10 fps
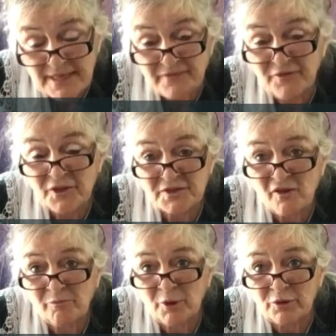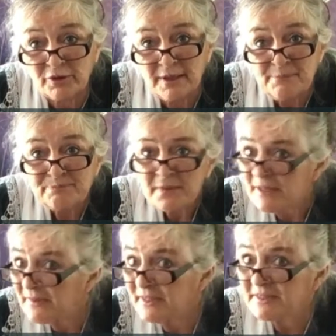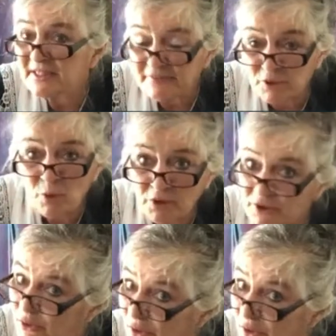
a first soft pot. And then I said, if you want, you